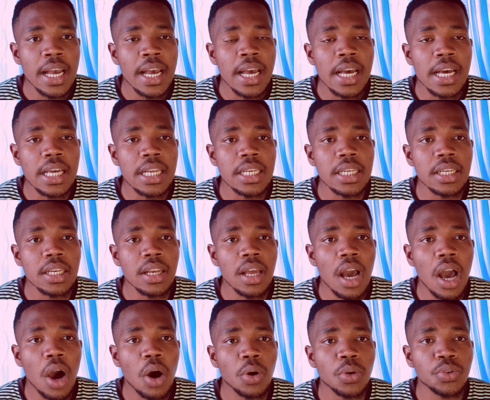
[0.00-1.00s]
and
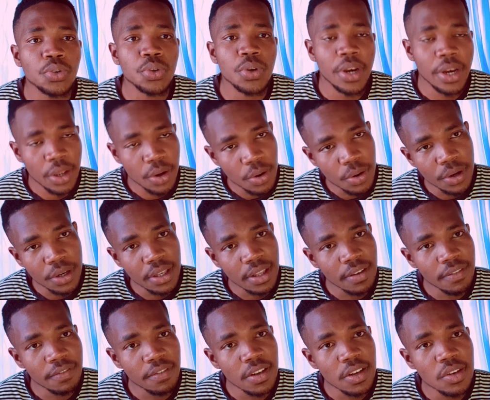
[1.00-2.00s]
also record the
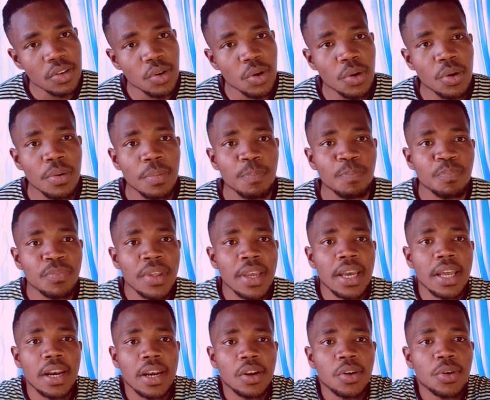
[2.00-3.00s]
video
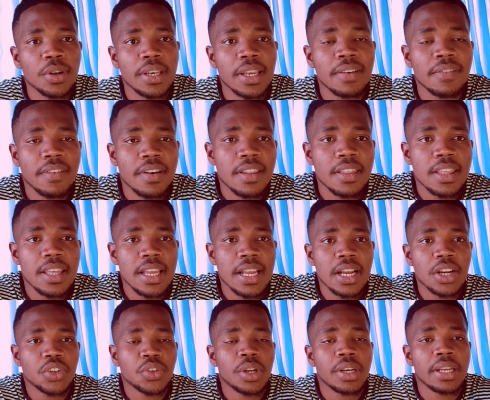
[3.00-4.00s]
and record everything
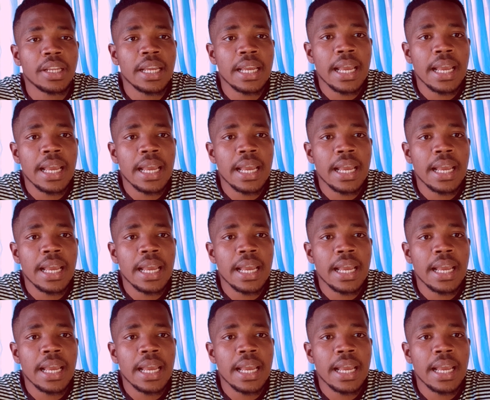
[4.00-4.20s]
actually